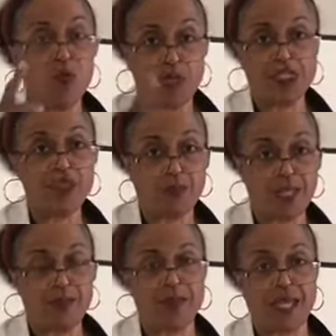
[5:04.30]
What is your
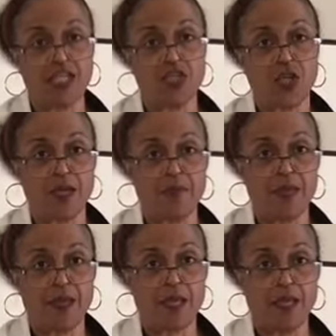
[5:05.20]
blood pH going to
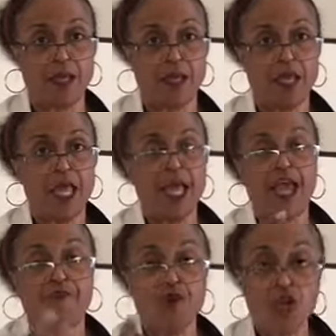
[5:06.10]
be?
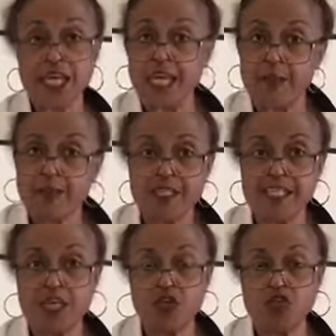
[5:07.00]
If you're keeping
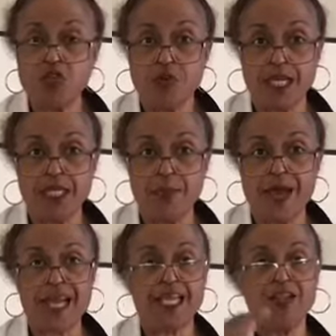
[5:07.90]
CO2 in the
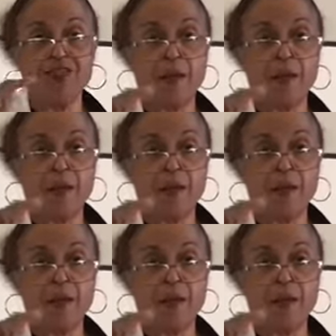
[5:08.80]
body, the